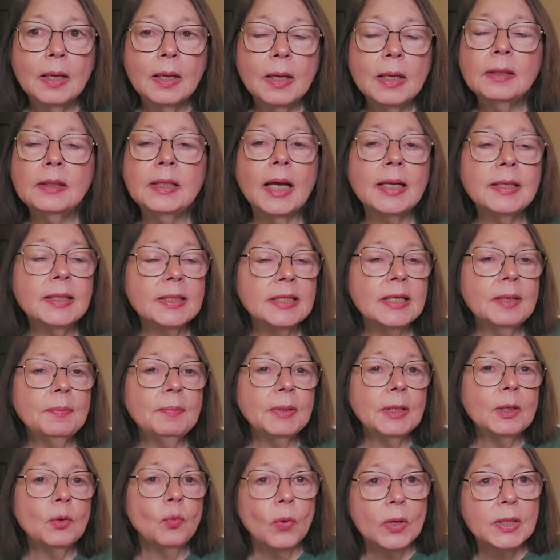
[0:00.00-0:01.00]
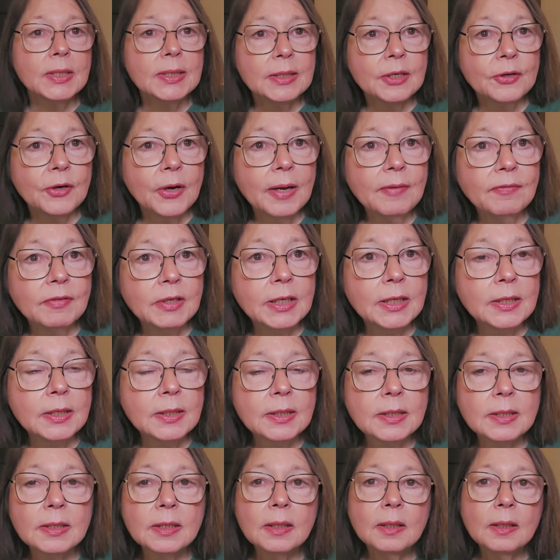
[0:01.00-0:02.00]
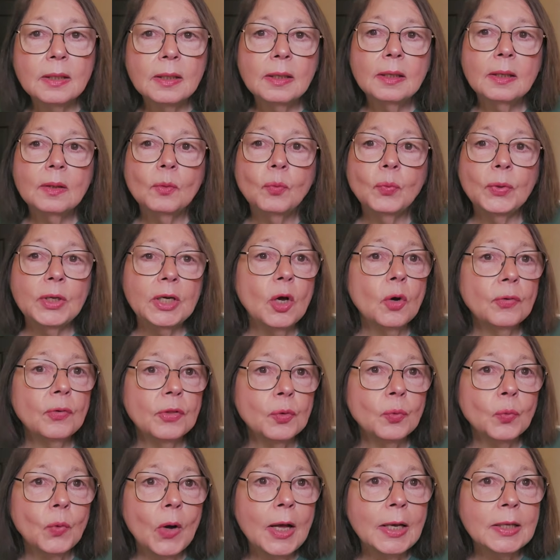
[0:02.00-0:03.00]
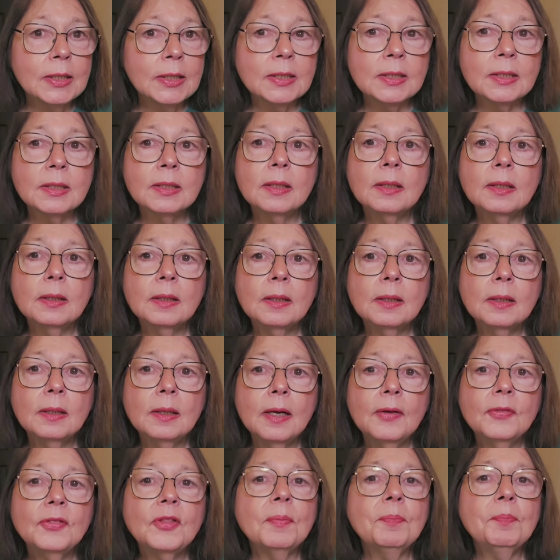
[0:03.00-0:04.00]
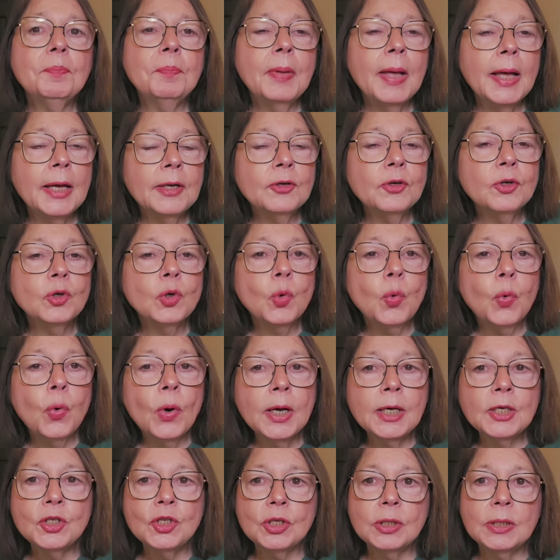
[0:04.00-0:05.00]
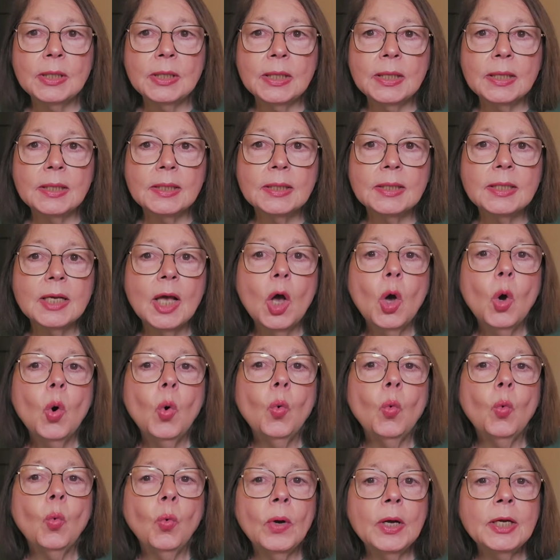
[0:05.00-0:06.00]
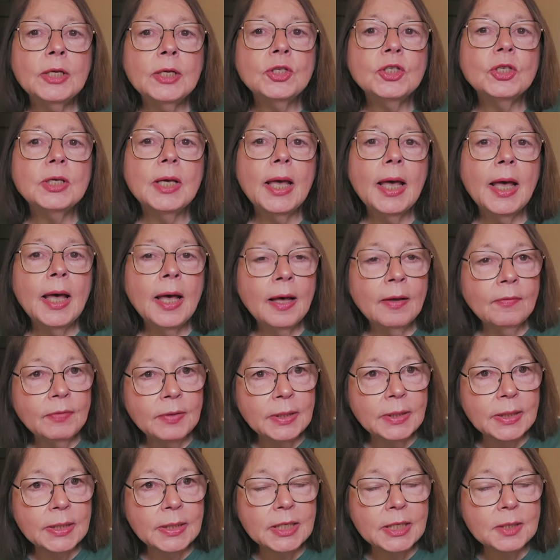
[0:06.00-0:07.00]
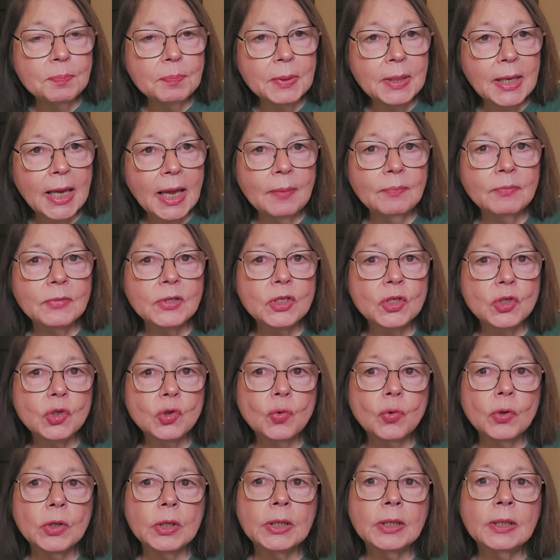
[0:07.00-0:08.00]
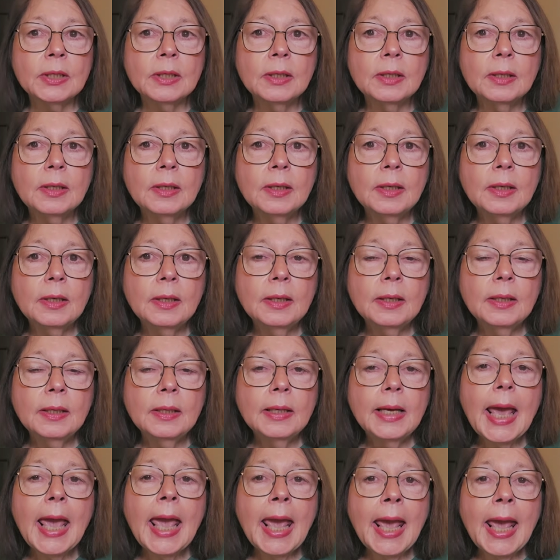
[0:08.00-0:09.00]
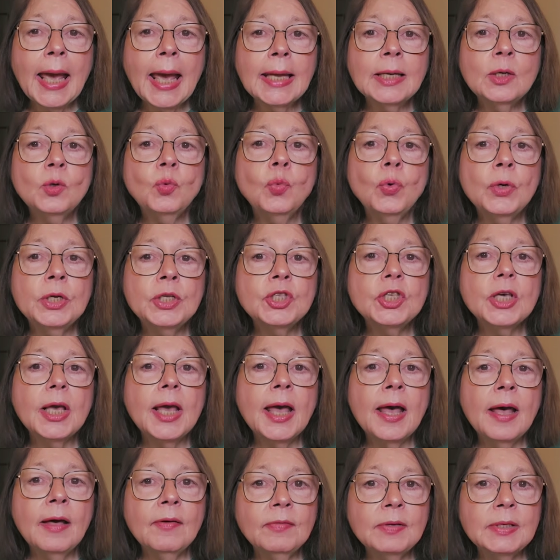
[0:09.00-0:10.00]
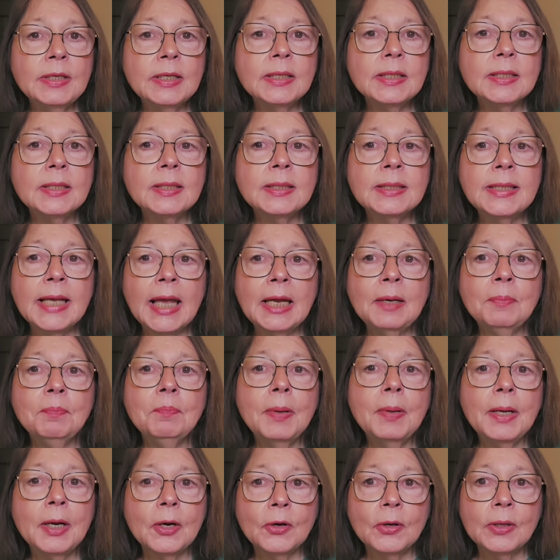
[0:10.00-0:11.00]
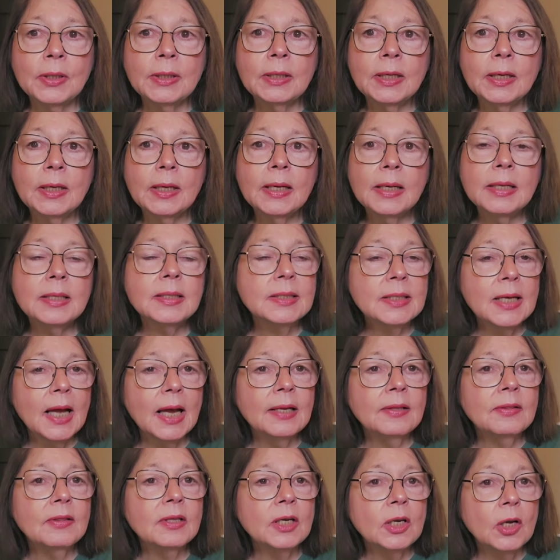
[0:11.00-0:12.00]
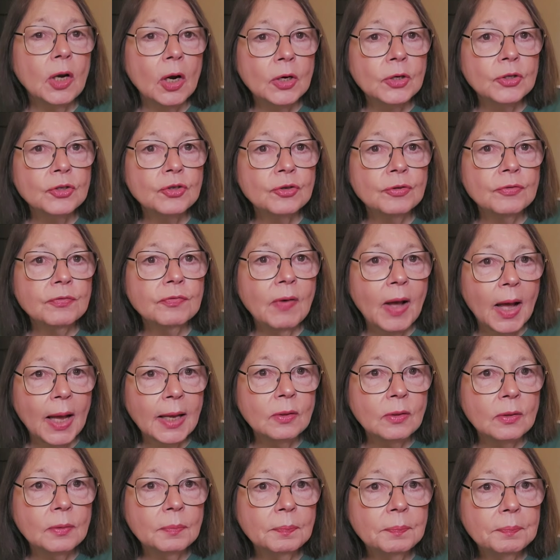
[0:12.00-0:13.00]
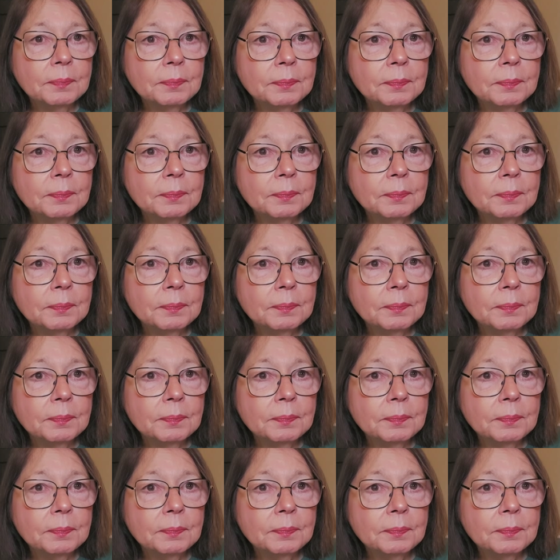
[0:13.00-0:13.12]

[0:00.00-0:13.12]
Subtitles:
Not simply, was there evidence? We know there was. The better question is, which evidence became the story? And which evidence stayed buried inside the larger file?